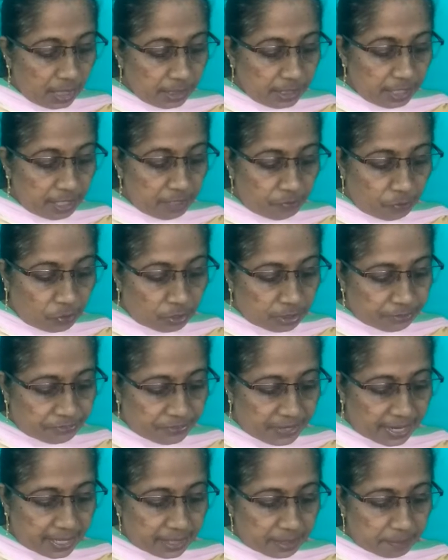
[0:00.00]
The
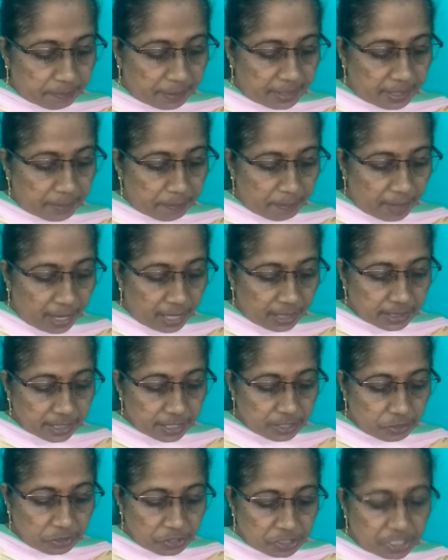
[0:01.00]
revolt failed, but it marked
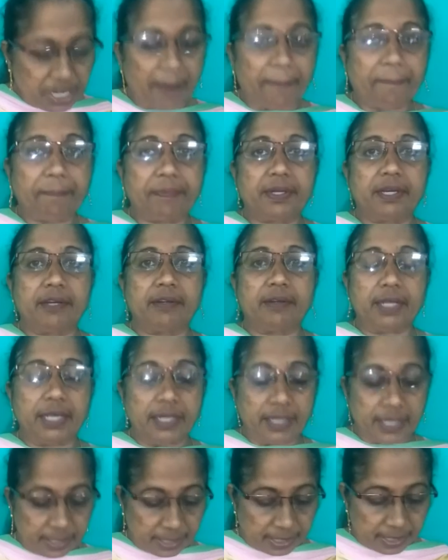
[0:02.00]
a new chapter
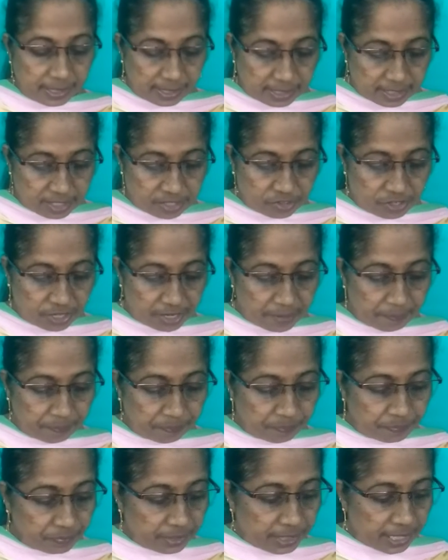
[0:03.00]
in Indian history.
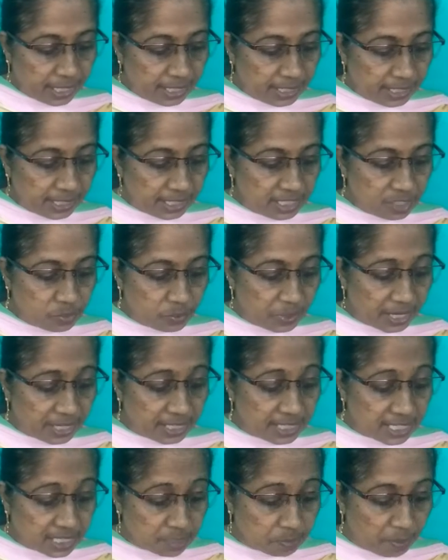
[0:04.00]
Indians were
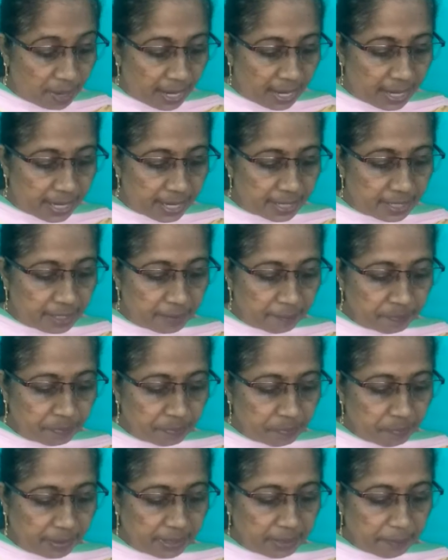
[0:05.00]
inspired
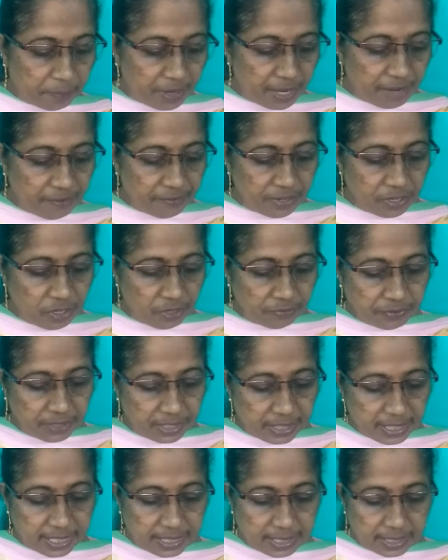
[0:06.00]
by the bravery of
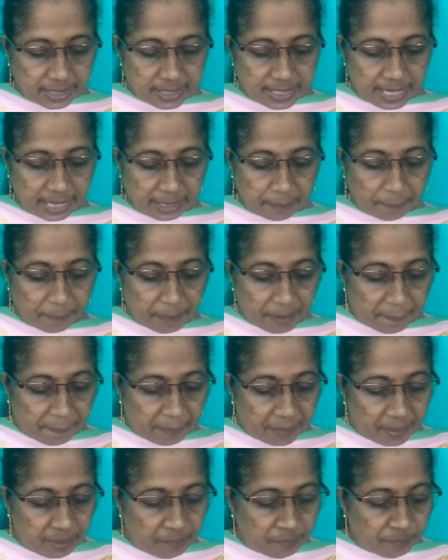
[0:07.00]
the leaders and the
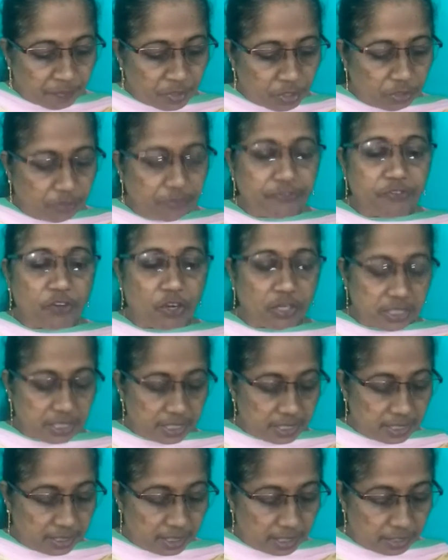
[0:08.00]
people who
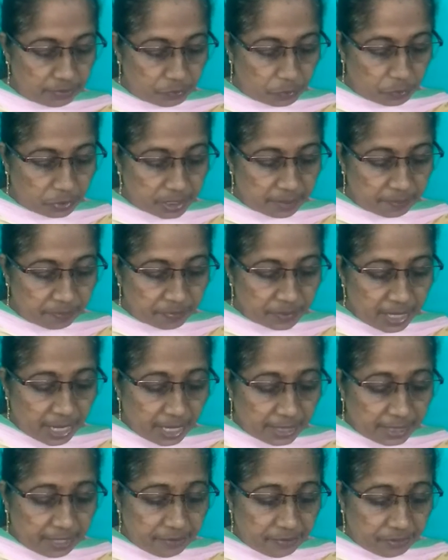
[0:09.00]
fought in the revolt.
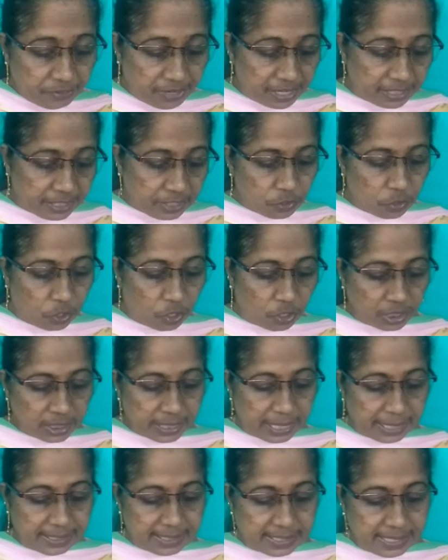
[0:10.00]
They were ready to
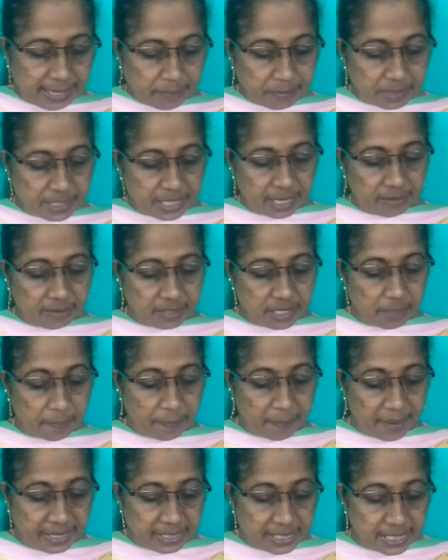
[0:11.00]
organize themselves
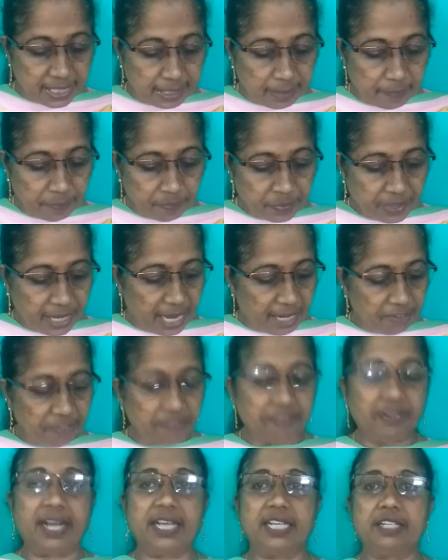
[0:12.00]
better
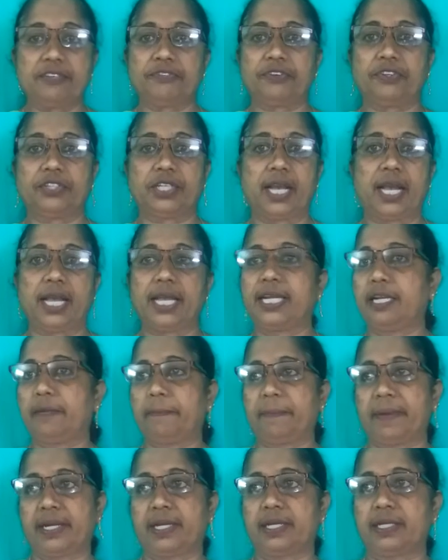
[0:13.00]
and fight for their
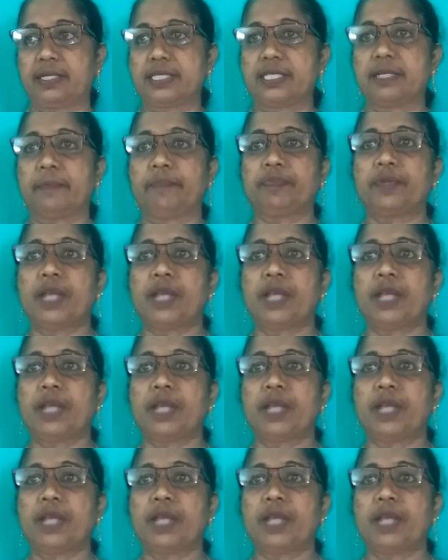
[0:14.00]
independence.